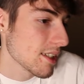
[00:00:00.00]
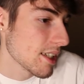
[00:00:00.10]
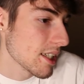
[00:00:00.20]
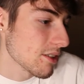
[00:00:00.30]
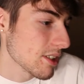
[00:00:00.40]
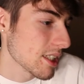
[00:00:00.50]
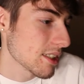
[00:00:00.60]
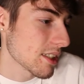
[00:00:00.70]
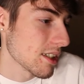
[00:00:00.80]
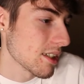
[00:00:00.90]

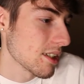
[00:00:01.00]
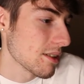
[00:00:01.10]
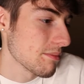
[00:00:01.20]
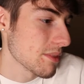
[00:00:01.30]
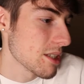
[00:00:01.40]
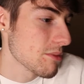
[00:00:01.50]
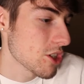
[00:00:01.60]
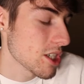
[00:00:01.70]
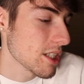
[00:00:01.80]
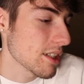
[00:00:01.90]
Anyways, D
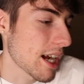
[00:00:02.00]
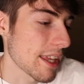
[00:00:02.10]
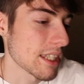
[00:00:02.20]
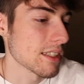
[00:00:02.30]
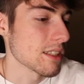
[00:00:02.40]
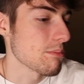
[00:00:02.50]
Machine, I think, is the